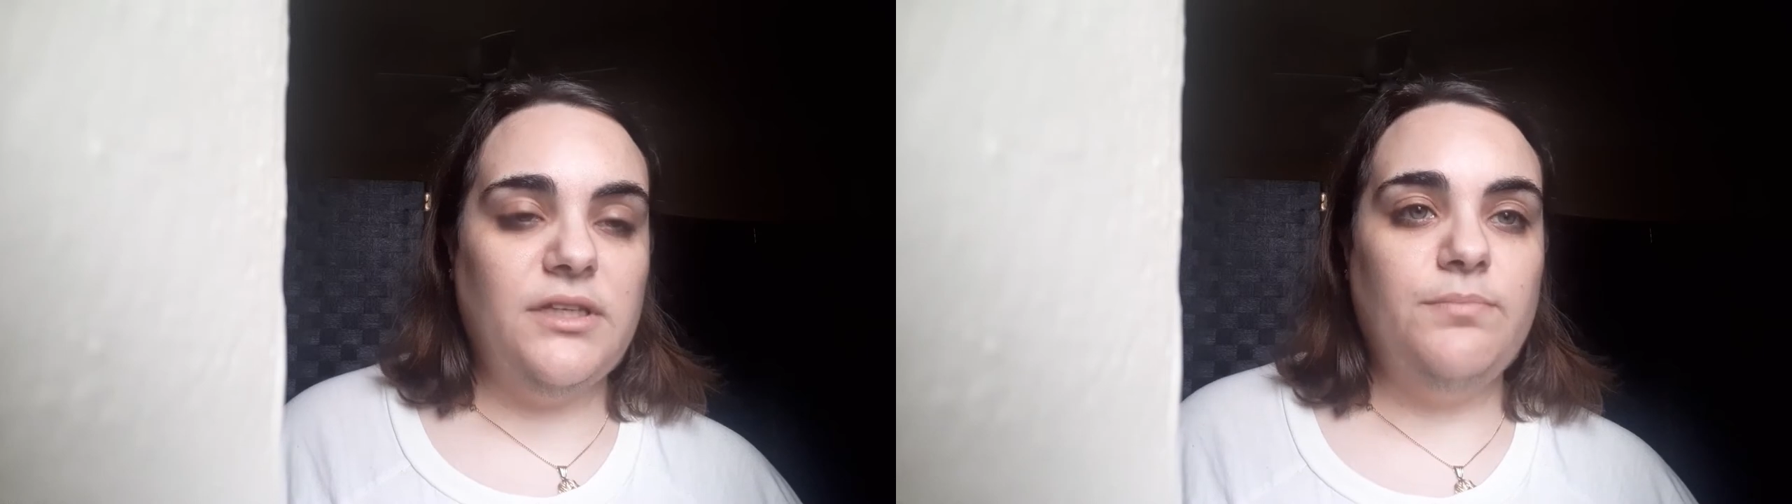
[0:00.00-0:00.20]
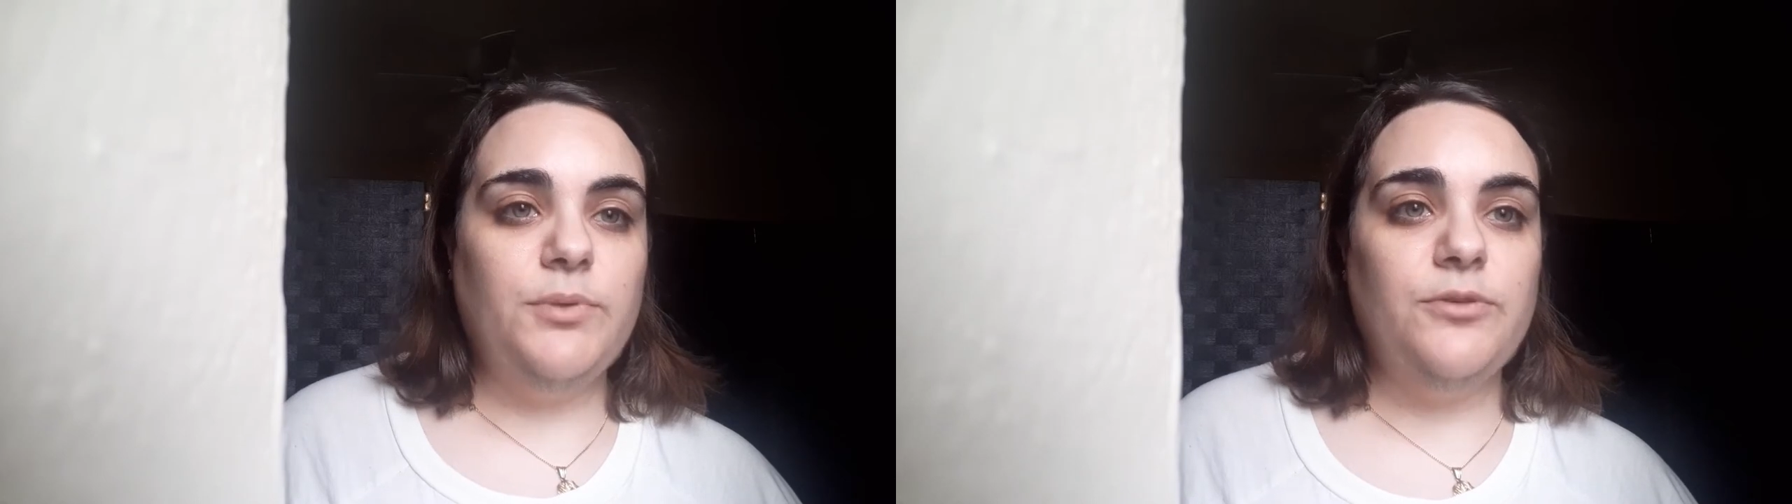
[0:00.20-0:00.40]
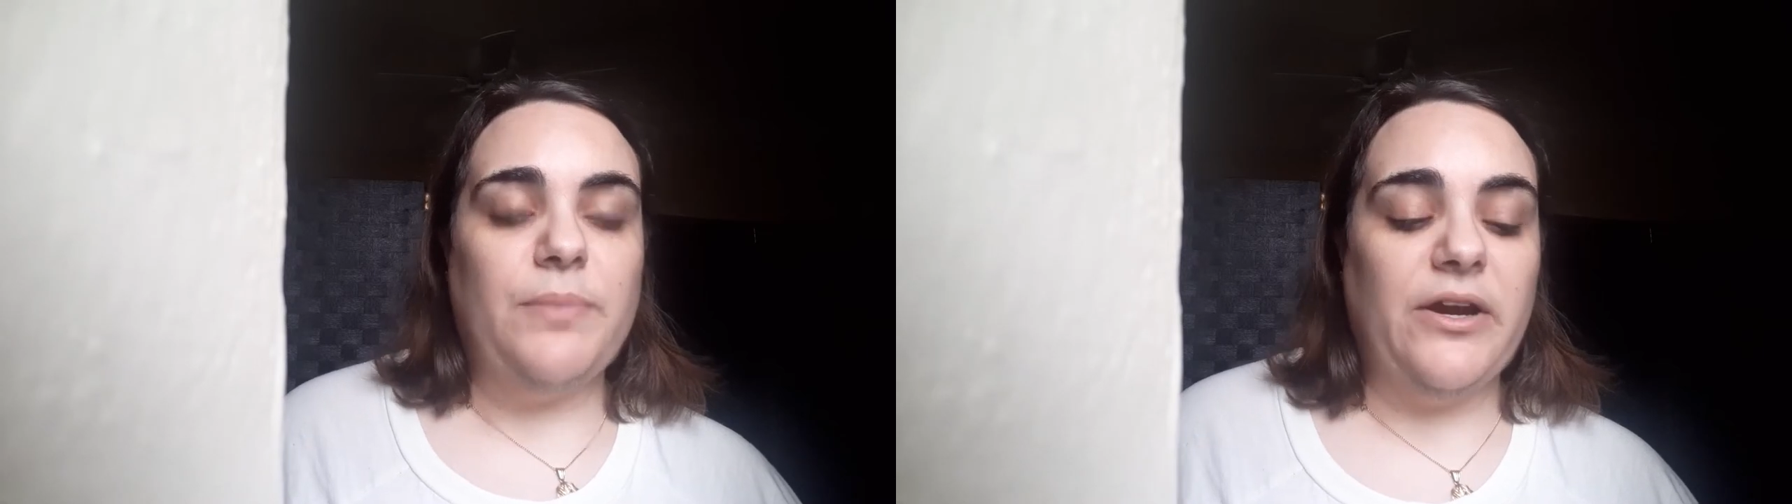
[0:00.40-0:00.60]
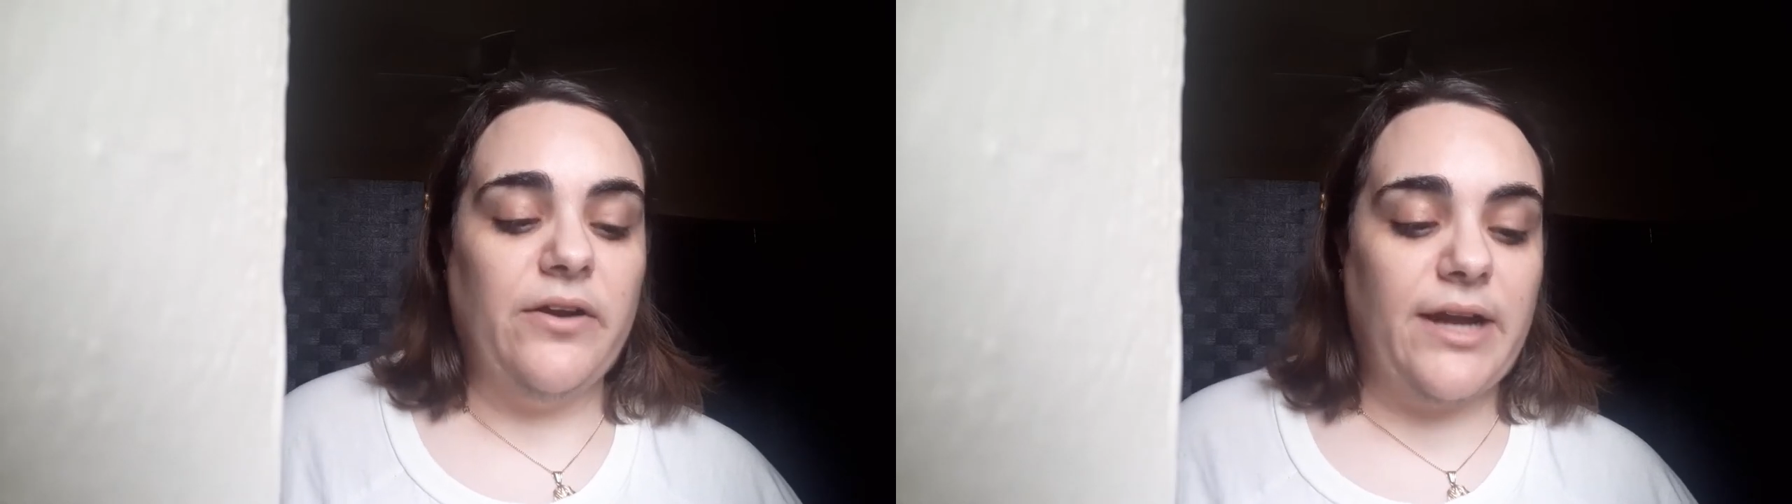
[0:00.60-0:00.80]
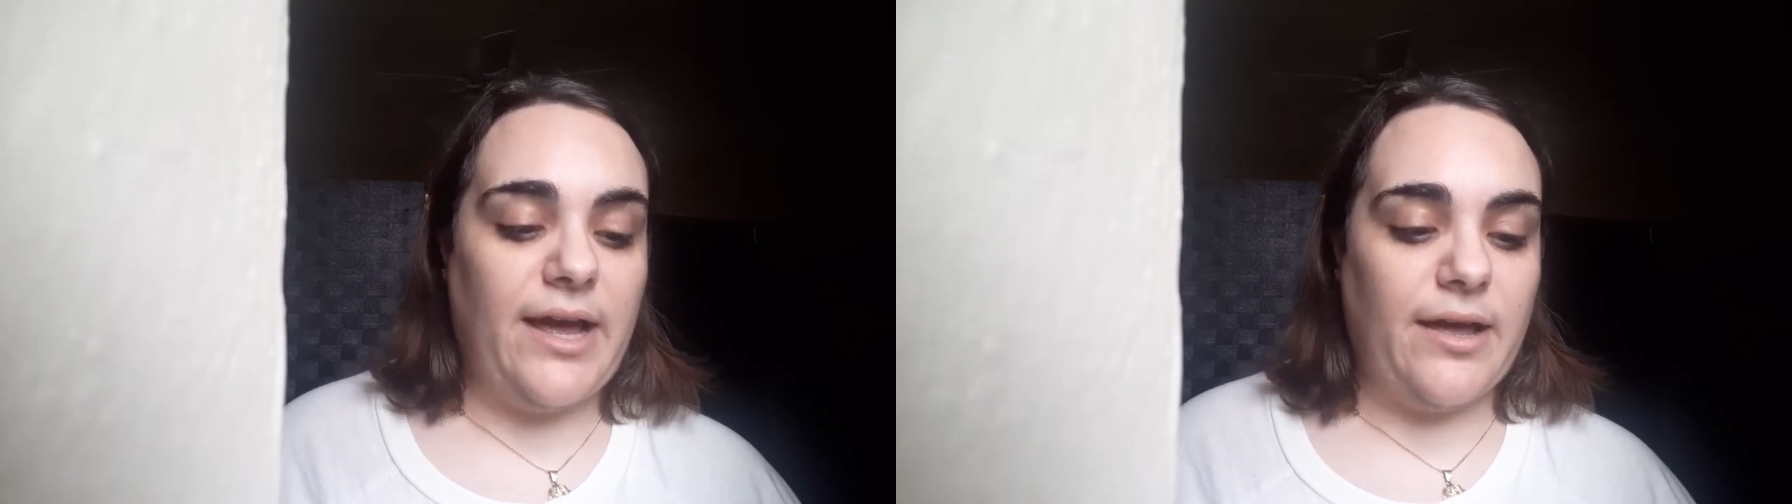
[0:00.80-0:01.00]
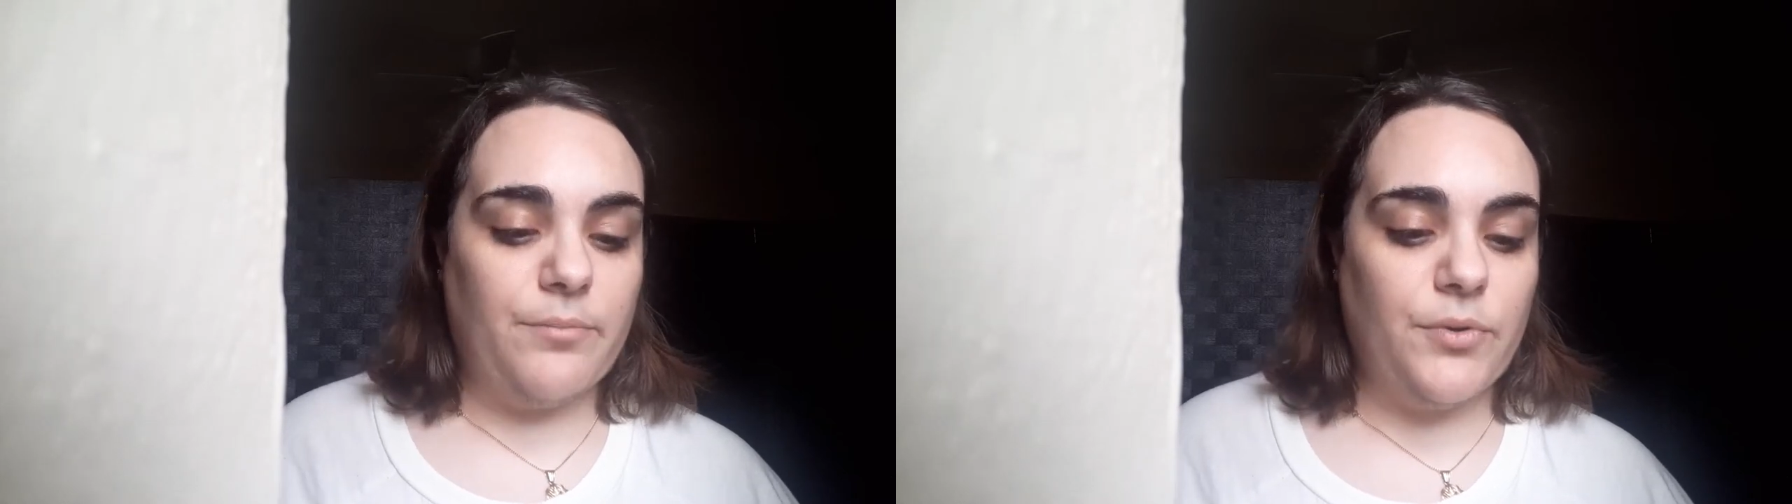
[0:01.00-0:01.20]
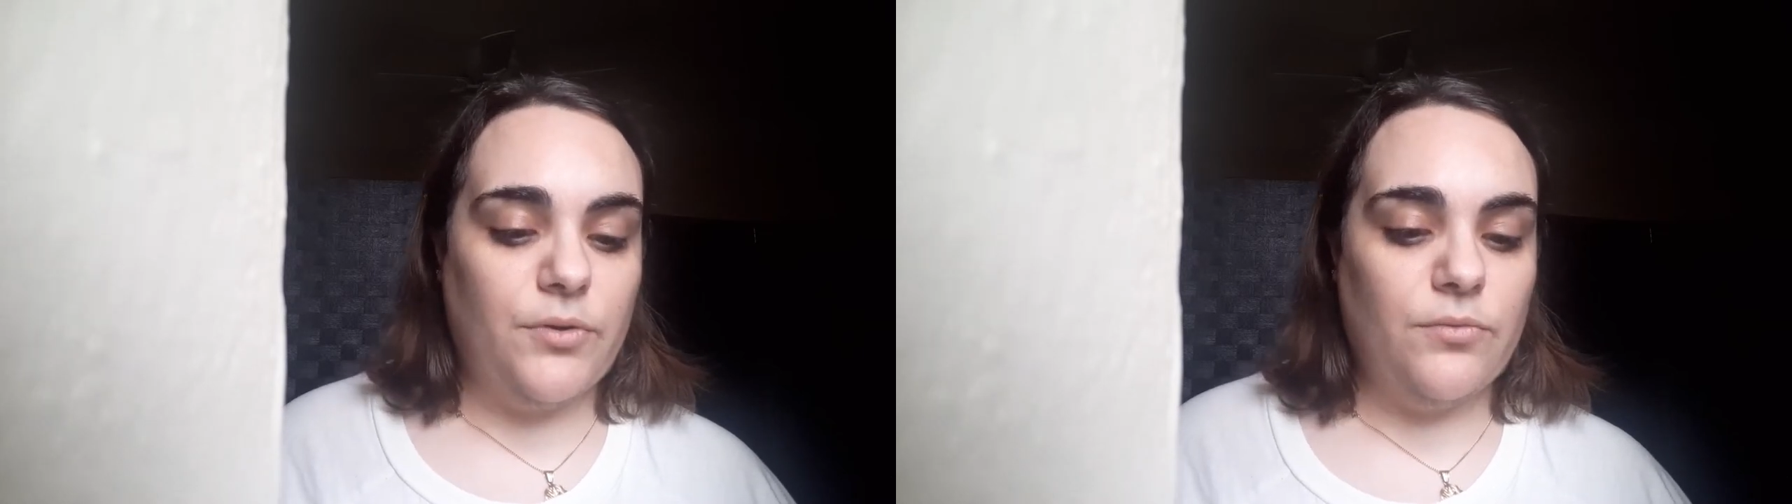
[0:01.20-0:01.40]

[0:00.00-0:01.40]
the BlueParrott app.